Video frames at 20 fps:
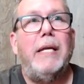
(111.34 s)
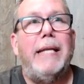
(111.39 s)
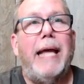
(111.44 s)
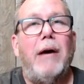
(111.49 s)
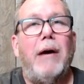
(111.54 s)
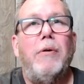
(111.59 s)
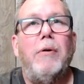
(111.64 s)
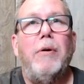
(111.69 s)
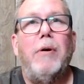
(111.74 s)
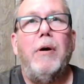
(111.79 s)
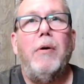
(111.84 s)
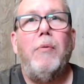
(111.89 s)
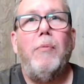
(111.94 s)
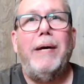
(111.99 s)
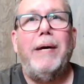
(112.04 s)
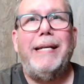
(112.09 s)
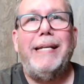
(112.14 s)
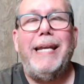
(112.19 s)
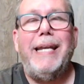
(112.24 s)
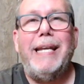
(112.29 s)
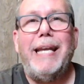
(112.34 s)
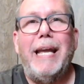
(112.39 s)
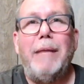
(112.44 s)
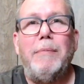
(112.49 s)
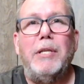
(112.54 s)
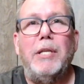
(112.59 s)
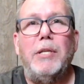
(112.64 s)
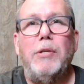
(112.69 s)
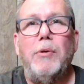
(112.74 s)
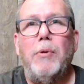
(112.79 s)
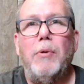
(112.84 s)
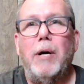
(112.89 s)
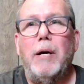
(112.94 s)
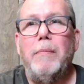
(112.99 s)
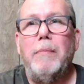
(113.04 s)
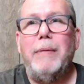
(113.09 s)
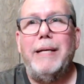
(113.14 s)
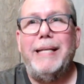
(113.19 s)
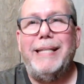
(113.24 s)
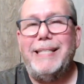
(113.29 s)
Now, when he came to the
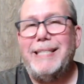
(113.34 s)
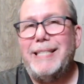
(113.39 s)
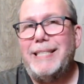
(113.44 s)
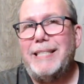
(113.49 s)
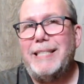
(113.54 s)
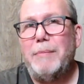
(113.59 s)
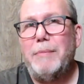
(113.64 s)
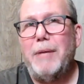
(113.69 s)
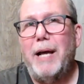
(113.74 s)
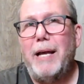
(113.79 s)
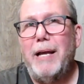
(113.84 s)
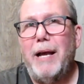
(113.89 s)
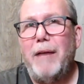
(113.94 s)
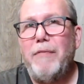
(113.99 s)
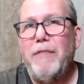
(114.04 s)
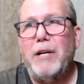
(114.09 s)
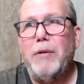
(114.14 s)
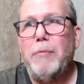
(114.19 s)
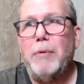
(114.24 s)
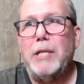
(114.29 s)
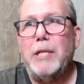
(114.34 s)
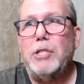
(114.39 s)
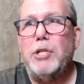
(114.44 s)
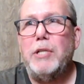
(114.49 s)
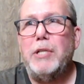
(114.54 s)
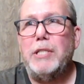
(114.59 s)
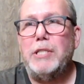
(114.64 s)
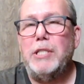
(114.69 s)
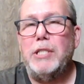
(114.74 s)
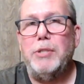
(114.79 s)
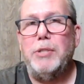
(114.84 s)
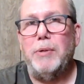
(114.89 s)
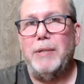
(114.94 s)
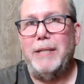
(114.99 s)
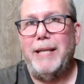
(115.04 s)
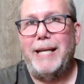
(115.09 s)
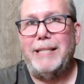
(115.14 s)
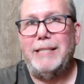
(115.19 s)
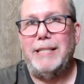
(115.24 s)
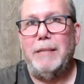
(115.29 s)
door, this is something I, figured we can turn this into a
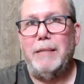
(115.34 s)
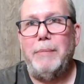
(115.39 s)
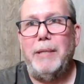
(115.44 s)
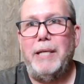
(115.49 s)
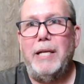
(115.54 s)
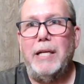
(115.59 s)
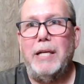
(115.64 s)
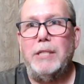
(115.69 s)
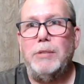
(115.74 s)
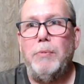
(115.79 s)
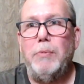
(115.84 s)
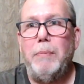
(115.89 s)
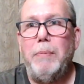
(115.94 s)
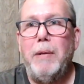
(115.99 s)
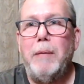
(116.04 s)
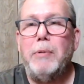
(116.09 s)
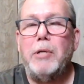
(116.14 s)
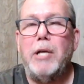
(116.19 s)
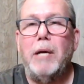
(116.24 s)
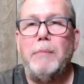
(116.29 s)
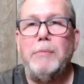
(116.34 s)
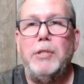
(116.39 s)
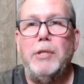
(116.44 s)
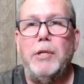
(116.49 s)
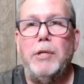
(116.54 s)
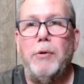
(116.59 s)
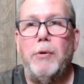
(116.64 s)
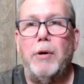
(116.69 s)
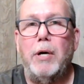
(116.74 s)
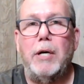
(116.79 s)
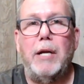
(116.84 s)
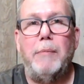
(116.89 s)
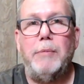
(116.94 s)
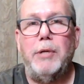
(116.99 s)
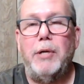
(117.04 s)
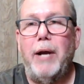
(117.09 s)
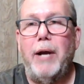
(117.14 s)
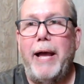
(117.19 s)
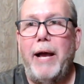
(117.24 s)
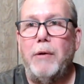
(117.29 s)
lesson because when people come to your door, come
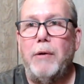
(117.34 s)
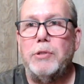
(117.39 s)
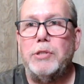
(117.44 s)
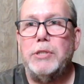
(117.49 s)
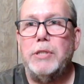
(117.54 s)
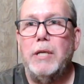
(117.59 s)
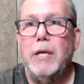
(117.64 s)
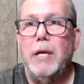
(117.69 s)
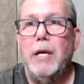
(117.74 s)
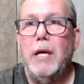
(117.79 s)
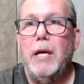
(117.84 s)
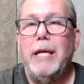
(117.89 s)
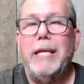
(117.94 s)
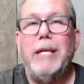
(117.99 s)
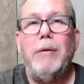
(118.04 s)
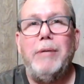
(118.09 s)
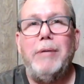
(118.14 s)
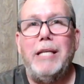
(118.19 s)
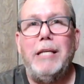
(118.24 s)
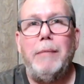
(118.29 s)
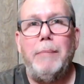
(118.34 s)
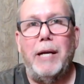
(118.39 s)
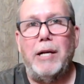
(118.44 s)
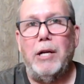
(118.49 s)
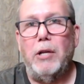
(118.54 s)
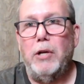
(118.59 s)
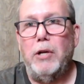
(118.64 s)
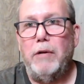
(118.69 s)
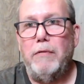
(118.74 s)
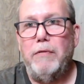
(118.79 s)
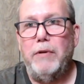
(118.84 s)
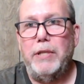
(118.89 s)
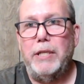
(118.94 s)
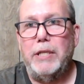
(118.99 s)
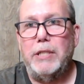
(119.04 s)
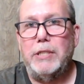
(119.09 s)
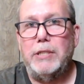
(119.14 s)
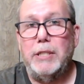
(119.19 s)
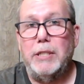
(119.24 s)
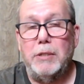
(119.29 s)
to your house, you need to be on alert for
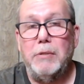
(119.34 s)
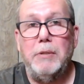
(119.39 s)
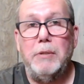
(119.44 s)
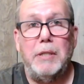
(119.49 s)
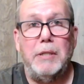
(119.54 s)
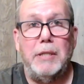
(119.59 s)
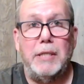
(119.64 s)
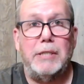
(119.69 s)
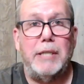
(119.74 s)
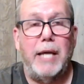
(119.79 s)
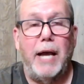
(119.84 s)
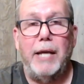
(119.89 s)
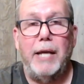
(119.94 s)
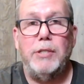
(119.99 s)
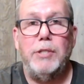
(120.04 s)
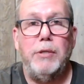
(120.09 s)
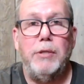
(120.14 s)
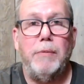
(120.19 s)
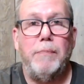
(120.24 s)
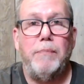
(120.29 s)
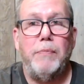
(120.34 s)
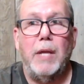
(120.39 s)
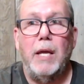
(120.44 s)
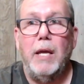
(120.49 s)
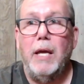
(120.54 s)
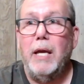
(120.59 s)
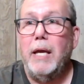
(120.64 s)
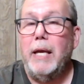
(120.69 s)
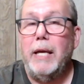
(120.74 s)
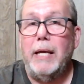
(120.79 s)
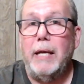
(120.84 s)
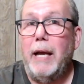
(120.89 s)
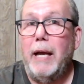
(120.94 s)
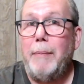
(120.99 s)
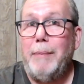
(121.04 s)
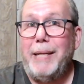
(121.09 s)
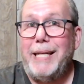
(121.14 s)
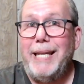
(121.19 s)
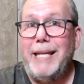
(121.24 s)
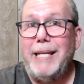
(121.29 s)
this, including this guy too.
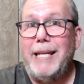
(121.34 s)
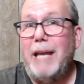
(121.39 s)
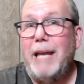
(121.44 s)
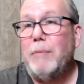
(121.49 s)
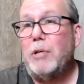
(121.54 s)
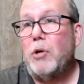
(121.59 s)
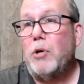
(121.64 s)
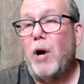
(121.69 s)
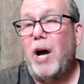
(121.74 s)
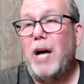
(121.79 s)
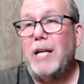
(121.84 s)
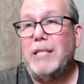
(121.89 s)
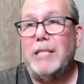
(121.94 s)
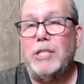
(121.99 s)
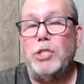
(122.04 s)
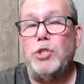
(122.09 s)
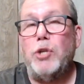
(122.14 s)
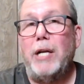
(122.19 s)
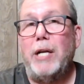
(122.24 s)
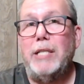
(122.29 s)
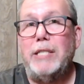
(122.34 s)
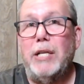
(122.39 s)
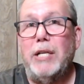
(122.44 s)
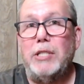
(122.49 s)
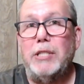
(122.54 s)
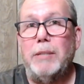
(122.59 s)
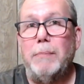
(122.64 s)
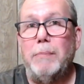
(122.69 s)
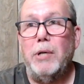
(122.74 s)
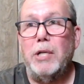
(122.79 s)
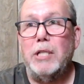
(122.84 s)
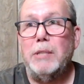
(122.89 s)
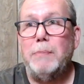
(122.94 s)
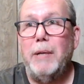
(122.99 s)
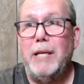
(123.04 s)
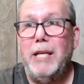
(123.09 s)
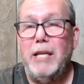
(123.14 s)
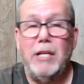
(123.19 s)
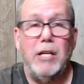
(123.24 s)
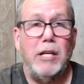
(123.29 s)
I mean, he came across as trying to sell books,
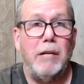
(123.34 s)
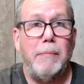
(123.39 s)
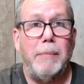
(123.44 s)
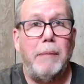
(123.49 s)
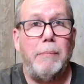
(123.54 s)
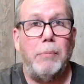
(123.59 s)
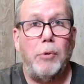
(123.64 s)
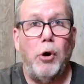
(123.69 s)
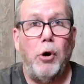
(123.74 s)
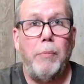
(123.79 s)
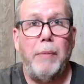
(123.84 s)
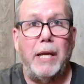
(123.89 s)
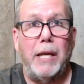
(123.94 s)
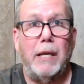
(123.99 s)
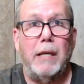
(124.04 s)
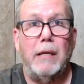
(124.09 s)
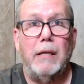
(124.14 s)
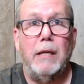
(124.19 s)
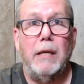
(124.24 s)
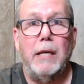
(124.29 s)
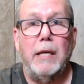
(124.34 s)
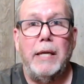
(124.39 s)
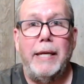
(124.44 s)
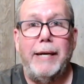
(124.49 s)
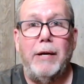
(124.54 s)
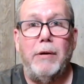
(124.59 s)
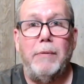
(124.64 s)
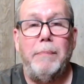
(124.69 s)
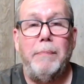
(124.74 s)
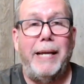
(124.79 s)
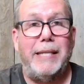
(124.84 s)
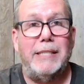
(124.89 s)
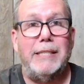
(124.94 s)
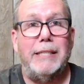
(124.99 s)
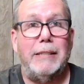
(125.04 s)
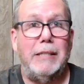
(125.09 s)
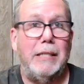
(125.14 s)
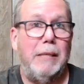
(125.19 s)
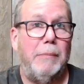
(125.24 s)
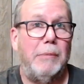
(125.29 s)
but he could have been probing, you know,
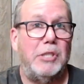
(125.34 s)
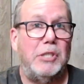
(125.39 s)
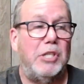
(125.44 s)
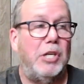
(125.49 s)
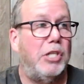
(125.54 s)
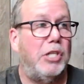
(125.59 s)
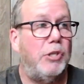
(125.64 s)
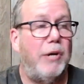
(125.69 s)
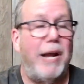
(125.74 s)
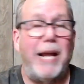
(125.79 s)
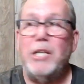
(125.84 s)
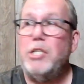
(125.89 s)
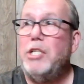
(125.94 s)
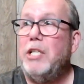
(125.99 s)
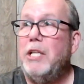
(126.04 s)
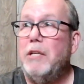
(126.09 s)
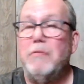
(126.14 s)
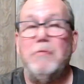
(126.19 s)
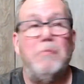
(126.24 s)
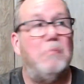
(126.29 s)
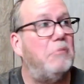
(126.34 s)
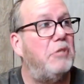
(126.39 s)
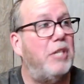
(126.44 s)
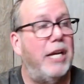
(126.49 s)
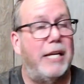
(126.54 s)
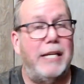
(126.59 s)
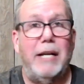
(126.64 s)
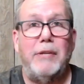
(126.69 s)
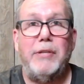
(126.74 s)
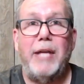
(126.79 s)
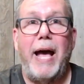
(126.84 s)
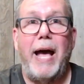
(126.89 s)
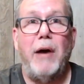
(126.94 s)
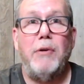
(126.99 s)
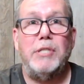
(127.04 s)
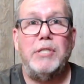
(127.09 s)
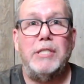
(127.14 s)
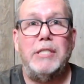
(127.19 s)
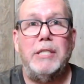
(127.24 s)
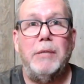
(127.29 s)
basically military strategy of checking out the
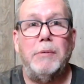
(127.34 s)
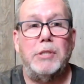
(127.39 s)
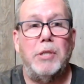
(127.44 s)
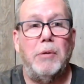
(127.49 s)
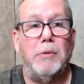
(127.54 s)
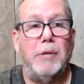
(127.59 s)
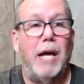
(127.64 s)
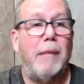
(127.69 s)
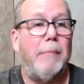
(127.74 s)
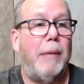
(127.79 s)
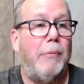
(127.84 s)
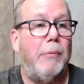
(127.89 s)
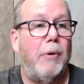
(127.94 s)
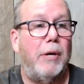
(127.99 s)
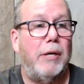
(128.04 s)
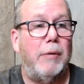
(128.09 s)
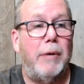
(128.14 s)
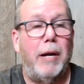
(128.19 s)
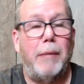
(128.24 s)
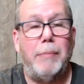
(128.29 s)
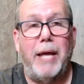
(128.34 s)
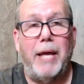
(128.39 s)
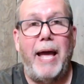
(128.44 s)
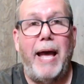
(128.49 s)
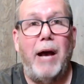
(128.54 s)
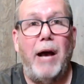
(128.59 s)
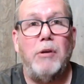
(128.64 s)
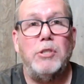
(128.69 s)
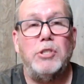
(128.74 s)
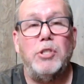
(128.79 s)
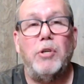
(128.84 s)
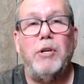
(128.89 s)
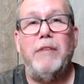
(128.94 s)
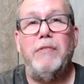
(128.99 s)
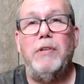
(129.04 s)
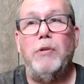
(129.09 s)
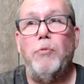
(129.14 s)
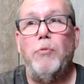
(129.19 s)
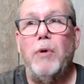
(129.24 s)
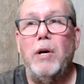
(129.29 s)
house and see what's going on, maybe want to rob the house or
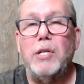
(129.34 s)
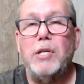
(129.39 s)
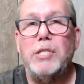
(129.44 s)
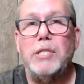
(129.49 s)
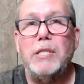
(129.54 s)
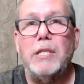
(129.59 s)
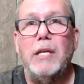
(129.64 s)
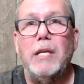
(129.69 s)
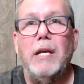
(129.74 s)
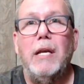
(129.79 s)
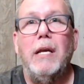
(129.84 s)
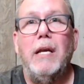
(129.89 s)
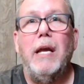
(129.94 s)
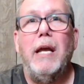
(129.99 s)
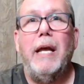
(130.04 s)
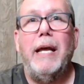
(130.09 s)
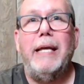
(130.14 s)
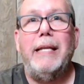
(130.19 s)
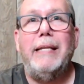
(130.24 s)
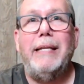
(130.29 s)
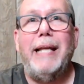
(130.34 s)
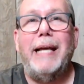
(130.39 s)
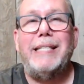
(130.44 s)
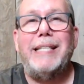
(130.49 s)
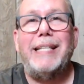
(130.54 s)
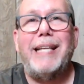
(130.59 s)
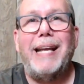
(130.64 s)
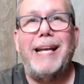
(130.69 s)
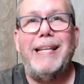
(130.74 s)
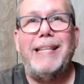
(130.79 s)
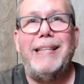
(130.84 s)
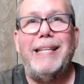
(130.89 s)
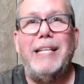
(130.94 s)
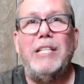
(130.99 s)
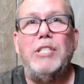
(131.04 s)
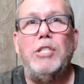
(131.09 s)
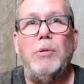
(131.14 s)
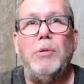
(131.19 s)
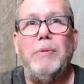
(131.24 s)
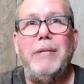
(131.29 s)
even worse, that's the kind of
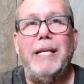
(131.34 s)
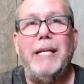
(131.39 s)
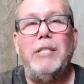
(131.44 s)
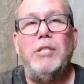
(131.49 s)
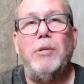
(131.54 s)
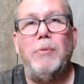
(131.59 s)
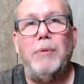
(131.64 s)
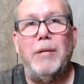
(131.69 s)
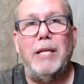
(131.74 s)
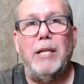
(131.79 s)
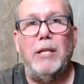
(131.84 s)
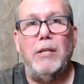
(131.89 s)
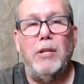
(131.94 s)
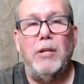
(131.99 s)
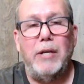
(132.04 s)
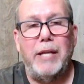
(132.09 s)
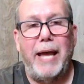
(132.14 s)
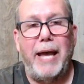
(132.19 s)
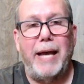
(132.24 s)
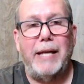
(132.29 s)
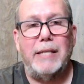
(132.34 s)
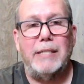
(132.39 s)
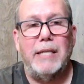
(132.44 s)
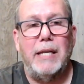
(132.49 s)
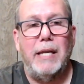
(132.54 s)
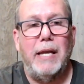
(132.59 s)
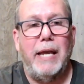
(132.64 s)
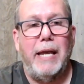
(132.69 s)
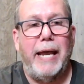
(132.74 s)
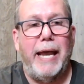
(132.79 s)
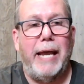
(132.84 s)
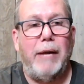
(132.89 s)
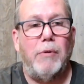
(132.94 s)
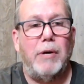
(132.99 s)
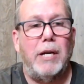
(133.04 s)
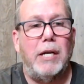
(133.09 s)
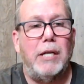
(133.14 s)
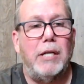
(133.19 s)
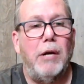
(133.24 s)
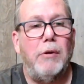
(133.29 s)
things you need to really look at. And
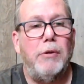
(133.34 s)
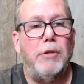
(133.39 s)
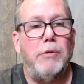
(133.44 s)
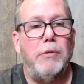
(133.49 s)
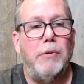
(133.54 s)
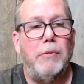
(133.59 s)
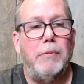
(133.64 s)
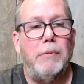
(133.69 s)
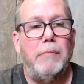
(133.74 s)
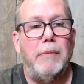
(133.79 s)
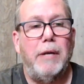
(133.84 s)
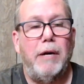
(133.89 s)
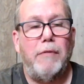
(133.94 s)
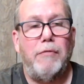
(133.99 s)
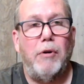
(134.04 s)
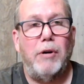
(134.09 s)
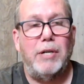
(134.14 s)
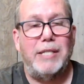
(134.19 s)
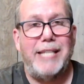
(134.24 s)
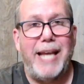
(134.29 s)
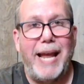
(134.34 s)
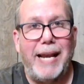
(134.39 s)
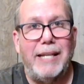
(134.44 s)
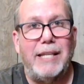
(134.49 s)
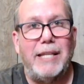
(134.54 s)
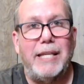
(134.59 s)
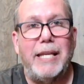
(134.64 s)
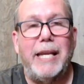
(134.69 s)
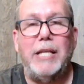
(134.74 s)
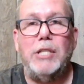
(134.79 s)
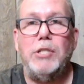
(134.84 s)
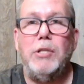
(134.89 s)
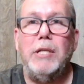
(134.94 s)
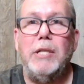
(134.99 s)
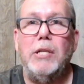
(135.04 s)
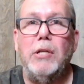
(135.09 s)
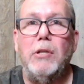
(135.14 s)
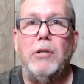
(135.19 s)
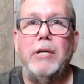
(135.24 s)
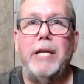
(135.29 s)
we're going to go through, therefore, 10 things you
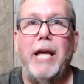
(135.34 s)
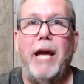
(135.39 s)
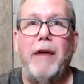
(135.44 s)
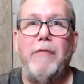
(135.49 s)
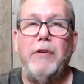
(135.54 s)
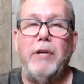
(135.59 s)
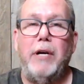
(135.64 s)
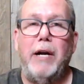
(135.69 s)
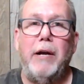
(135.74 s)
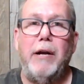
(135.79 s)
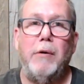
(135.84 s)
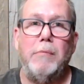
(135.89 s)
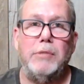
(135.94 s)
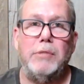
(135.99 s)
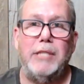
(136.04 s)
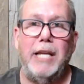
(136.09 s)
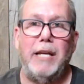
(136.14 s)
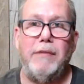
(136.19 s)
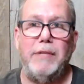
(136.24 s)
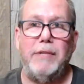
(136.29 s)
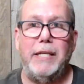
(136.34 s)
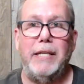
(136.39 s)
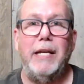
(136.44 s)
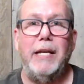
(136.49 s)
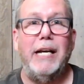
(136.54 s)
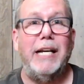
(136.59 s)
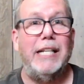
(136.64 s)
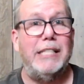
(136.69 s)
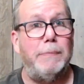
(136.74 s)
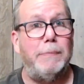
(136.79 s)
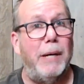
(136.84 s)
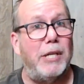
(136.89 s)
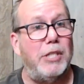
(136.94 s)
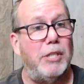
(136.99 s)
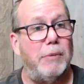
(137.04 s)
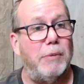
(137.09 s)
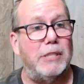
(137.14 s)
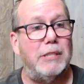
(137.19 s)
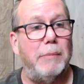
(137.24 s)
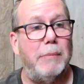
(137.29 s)
need to look at for your home safety,
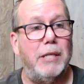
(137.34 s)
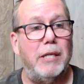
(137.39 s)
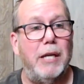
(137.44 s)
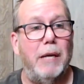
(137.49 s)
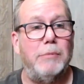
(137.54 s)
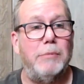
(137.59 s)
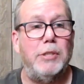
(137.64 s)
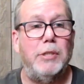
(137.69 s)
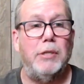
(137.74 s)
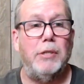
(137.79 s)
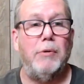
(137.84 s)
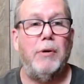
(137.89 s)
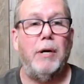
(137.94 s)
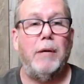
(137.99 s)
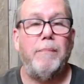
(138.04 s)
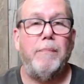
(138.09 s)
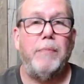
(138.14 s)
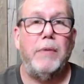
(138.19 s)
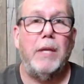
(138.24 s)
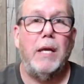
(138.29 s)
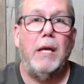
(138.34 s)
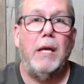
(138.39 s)
especially when somebody comes to your door.